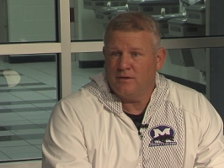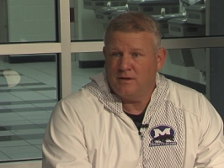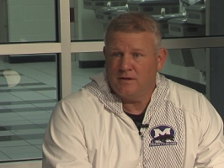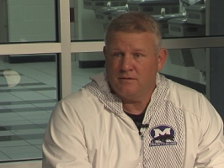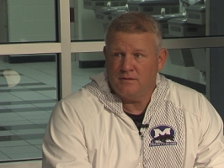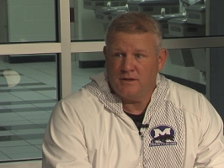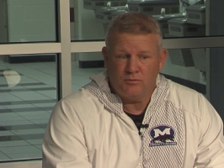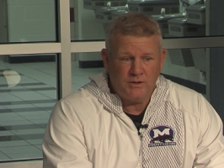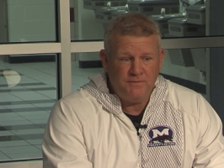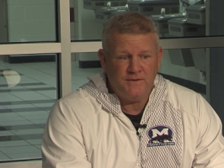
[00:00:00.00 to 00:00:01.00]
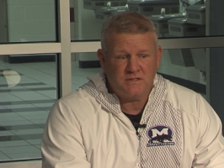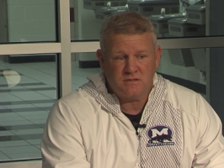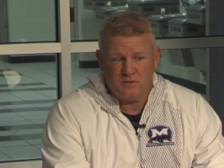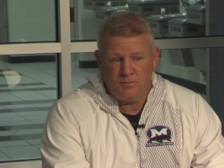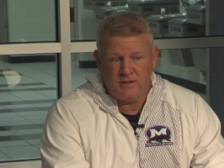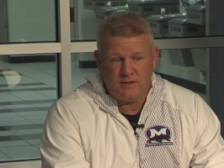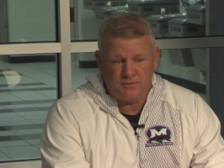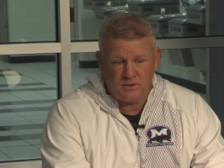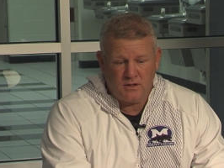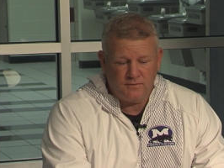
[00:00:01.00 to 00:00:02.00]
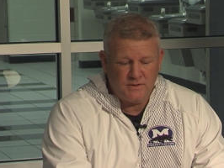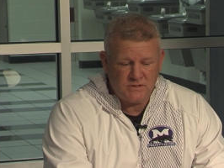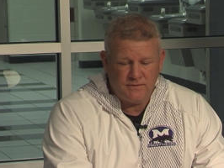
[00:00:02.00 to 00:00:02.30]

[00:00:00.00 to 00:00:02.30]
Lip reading: And defense is a little bit different than offense.